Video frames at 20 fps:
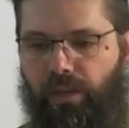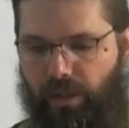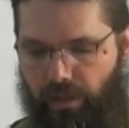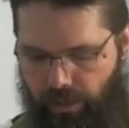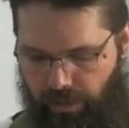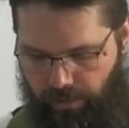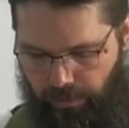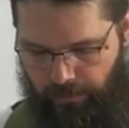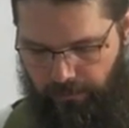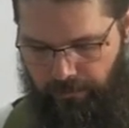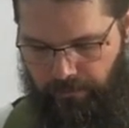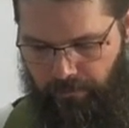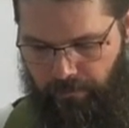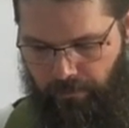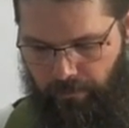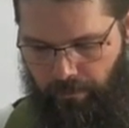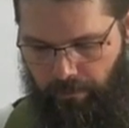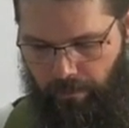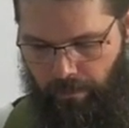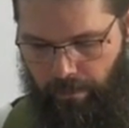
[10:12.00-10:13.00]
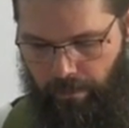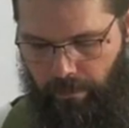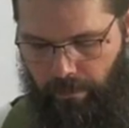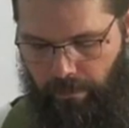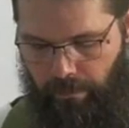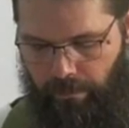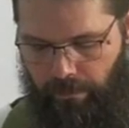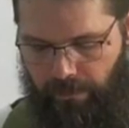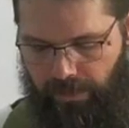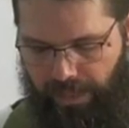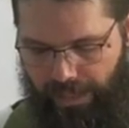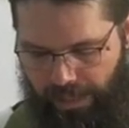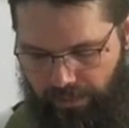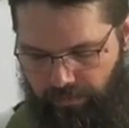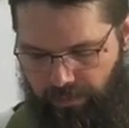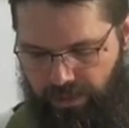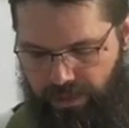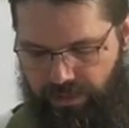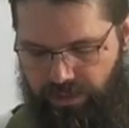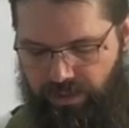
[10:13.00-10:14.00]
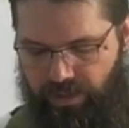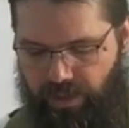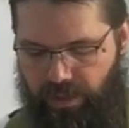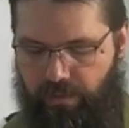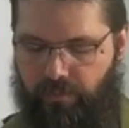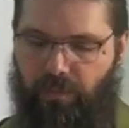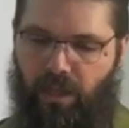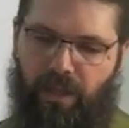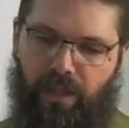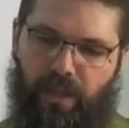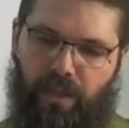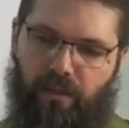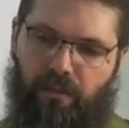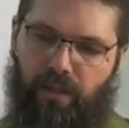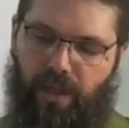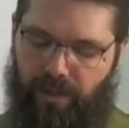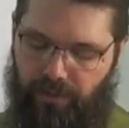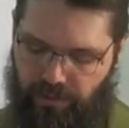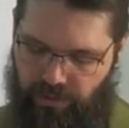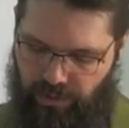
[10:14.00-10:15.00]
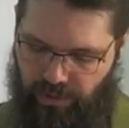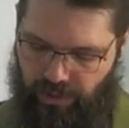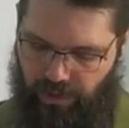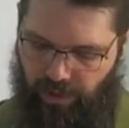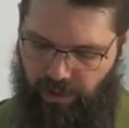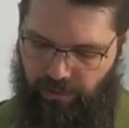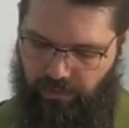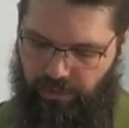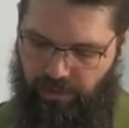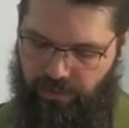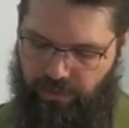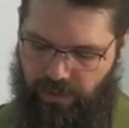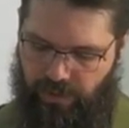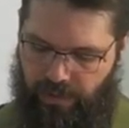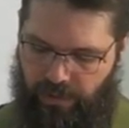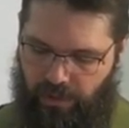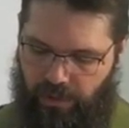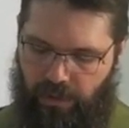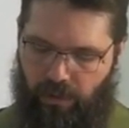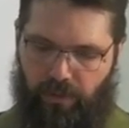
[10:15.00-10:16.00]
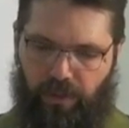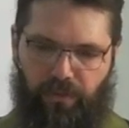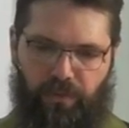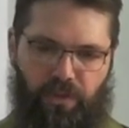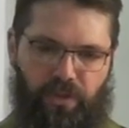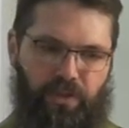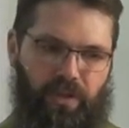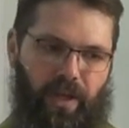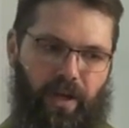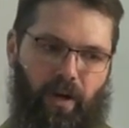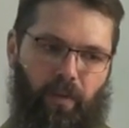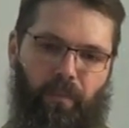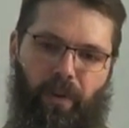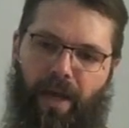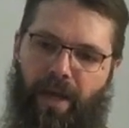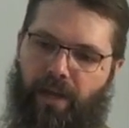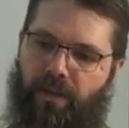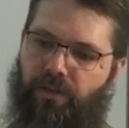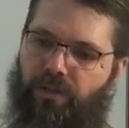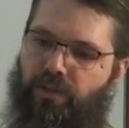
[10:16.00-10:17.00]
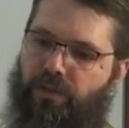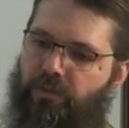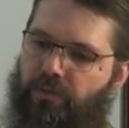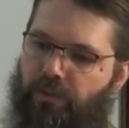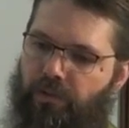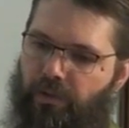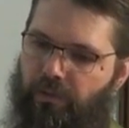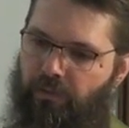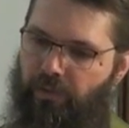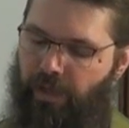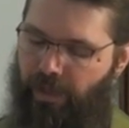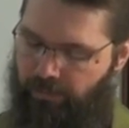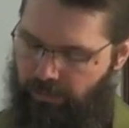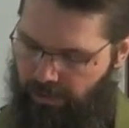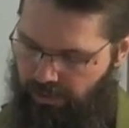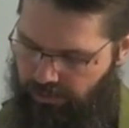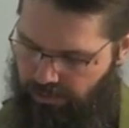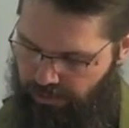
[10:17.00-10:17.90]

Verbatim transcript: care. Advocacy, money, letters to Congress, or even just care packages for their family and